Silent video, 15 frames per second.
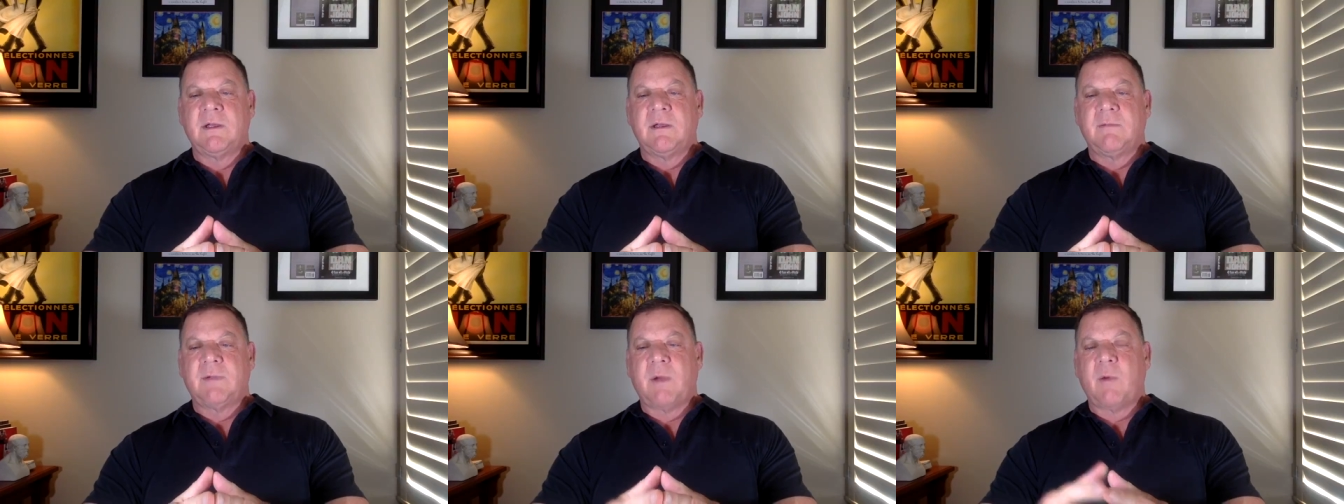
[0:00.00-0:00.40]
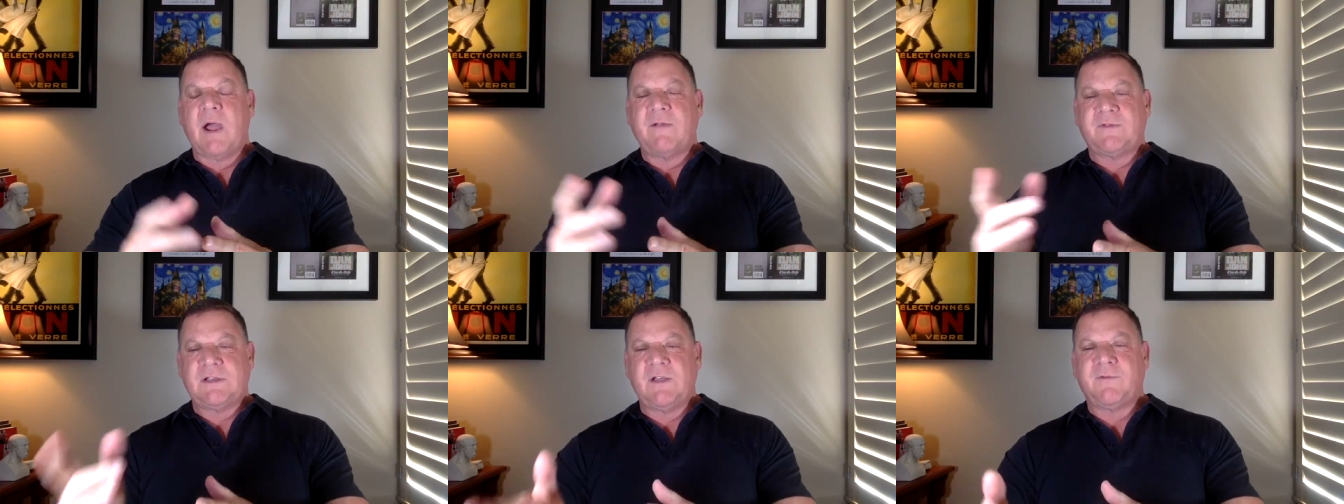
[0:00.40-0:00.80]
My
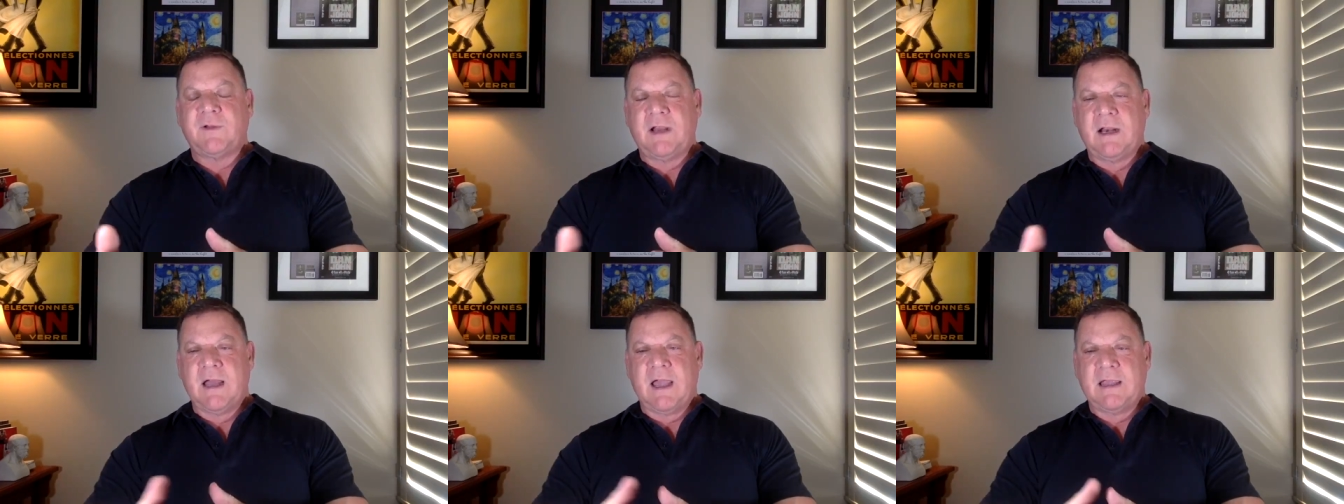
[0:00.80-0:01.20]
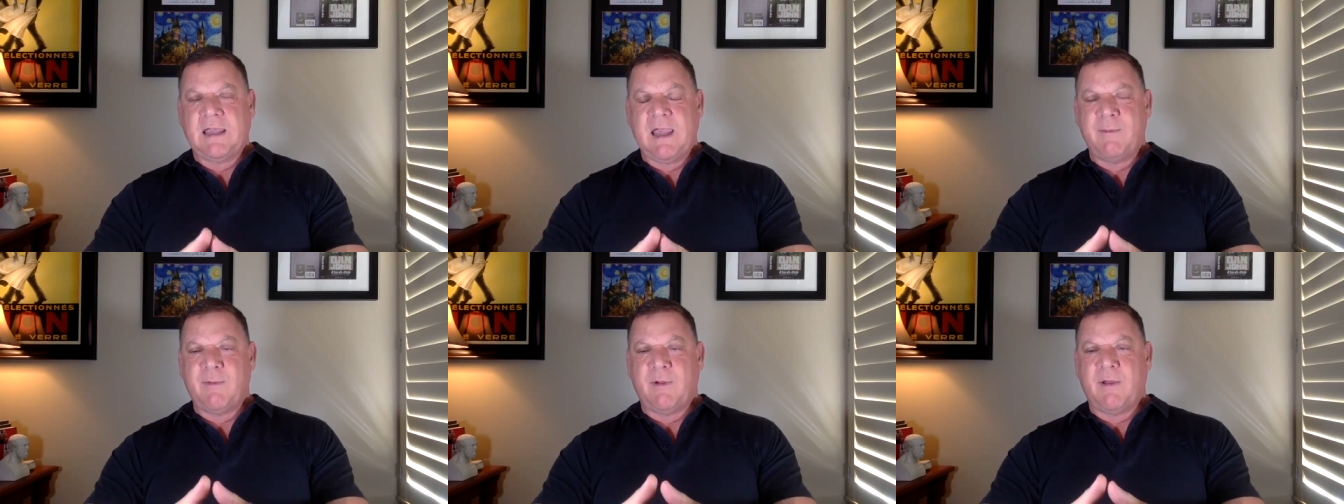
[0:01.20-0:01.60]
wife Tiffany and I
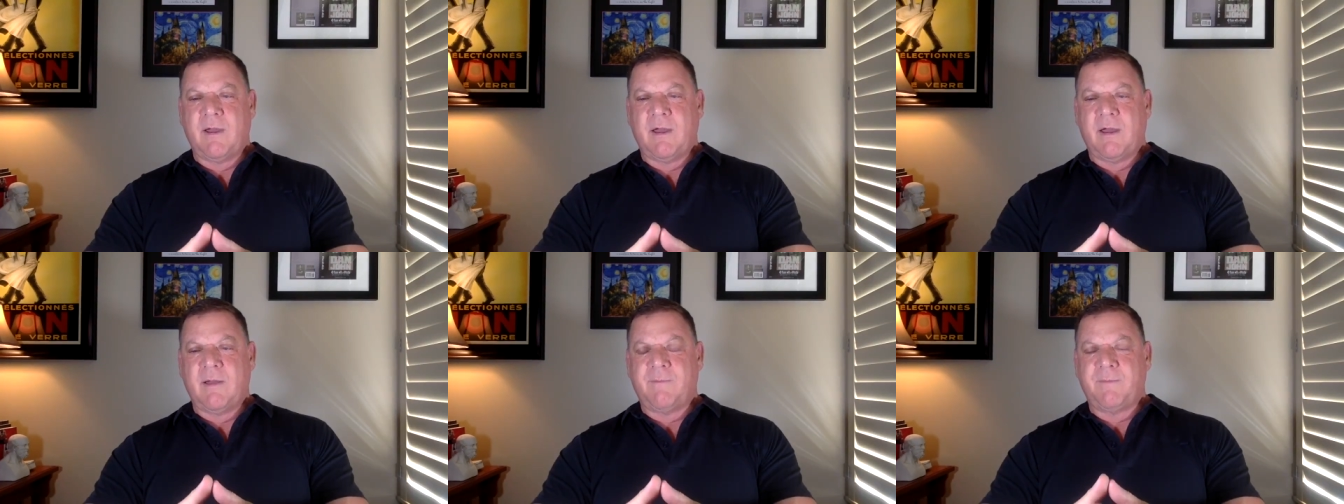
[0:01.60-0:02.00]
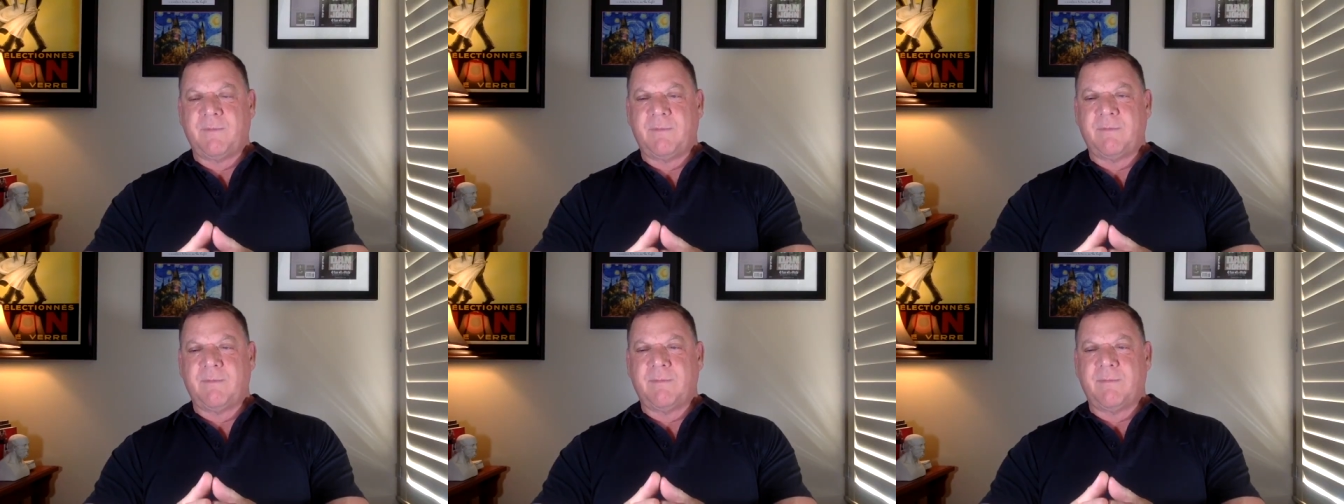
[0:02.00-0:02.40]
came uh,
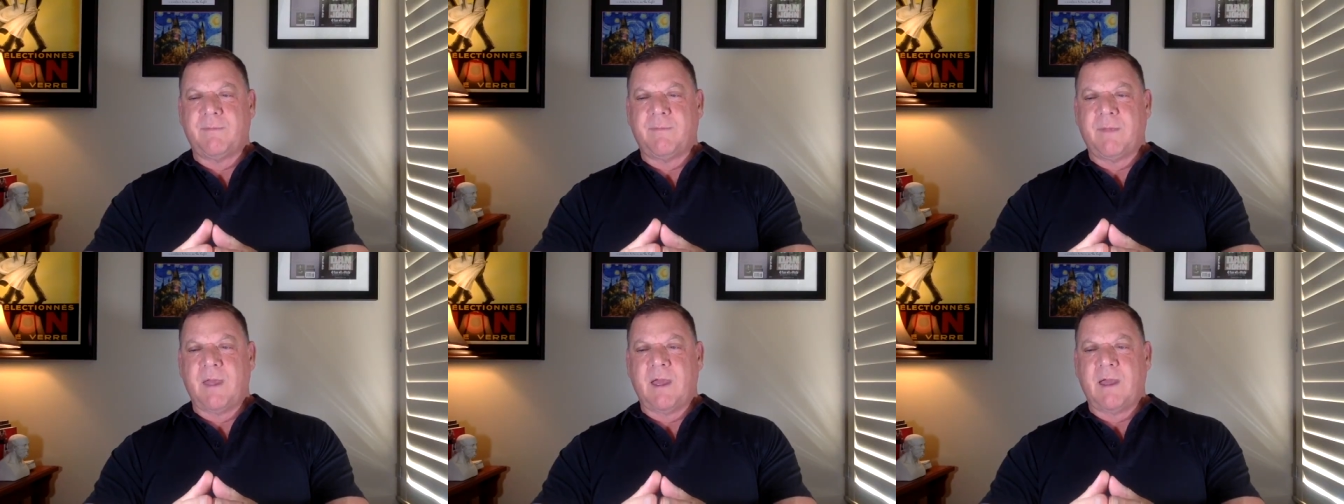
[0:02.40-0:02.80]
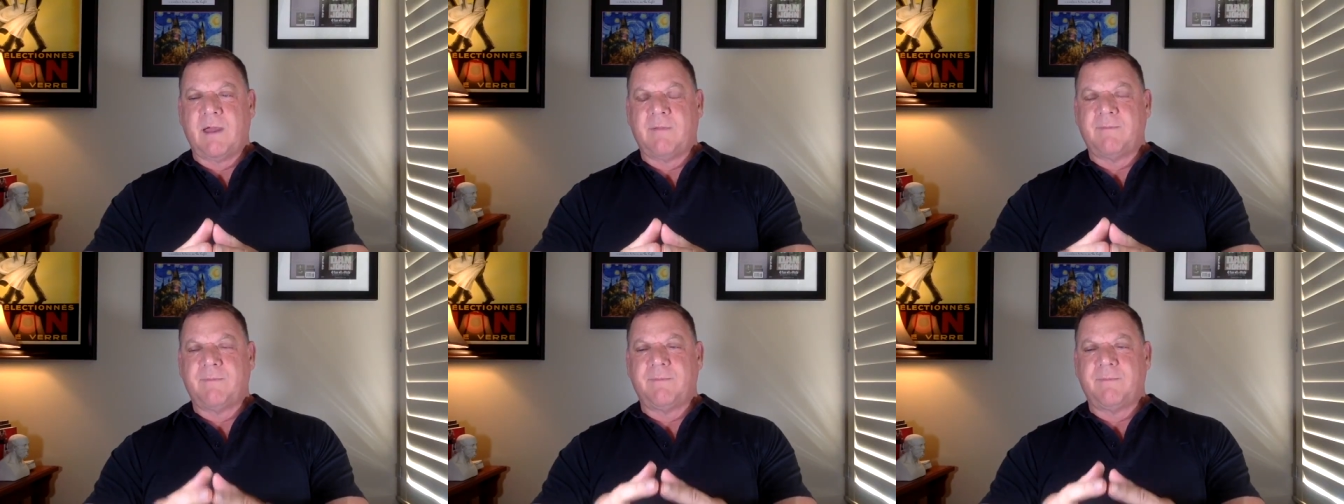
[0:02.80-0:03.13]
uh,